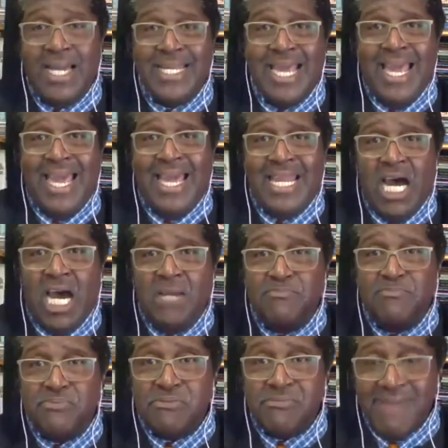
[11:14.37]
an
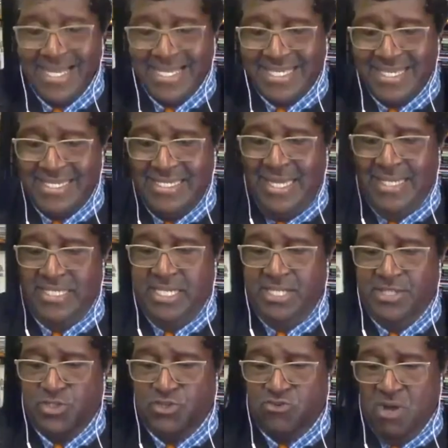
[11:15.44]
unprecedented
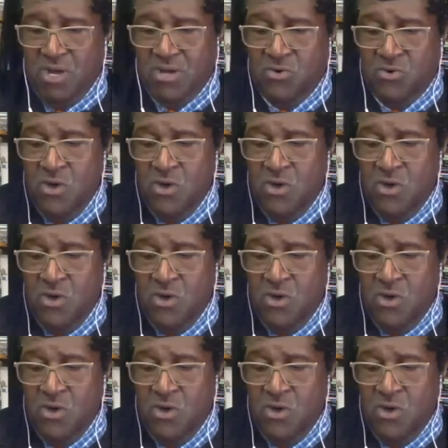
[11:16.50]
struggle